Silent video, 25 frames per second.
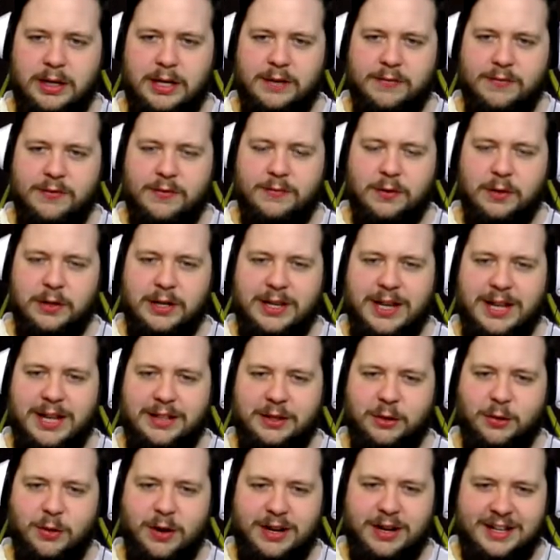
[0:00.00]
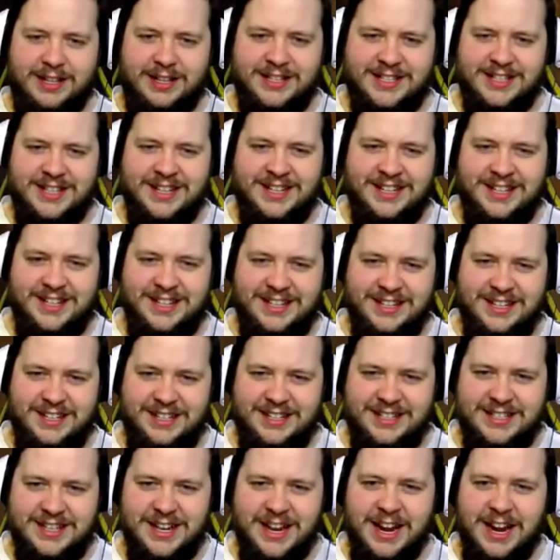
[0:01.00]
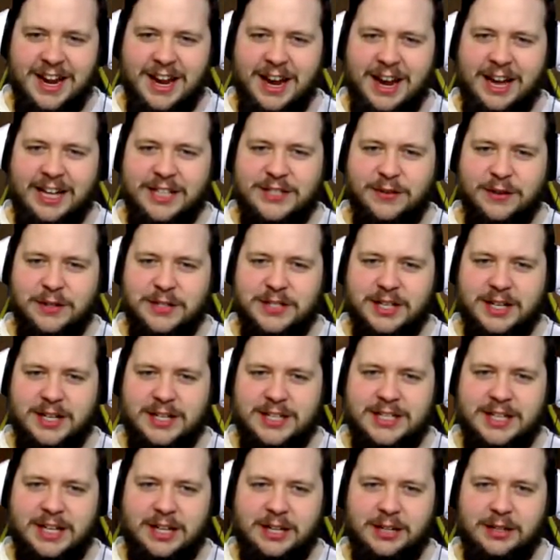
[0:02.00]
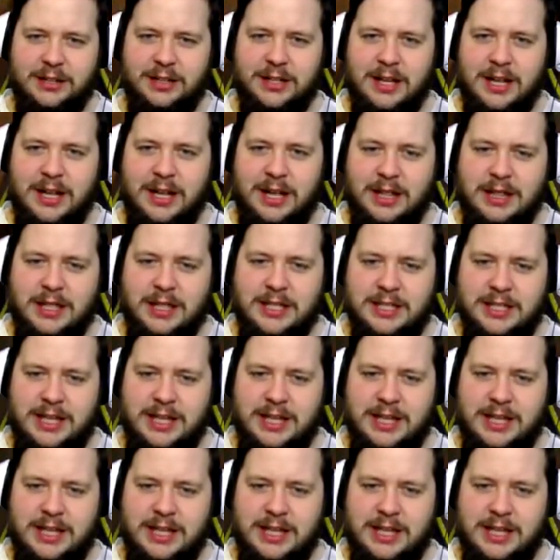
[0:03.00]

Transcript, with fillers: enough of looking at the credits. As far as I can tell, this